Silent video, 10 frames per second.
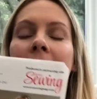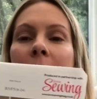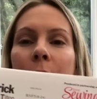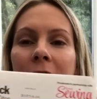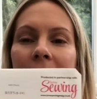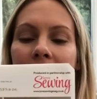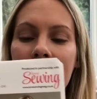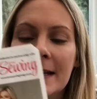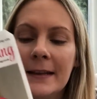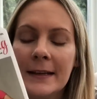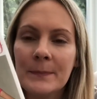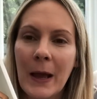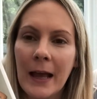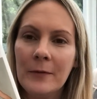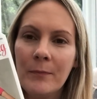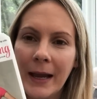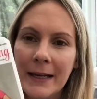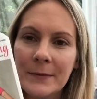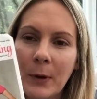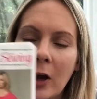Now, I've seen this pattern
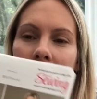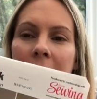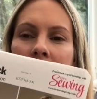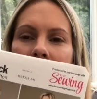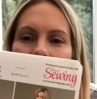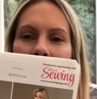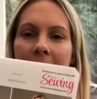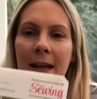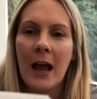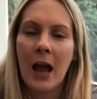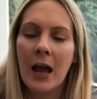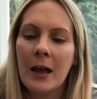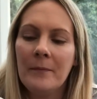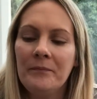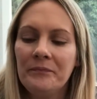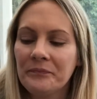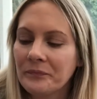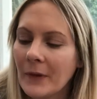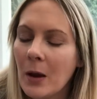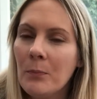made by the lovely
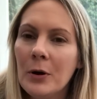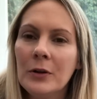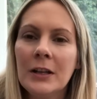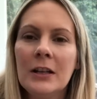Paula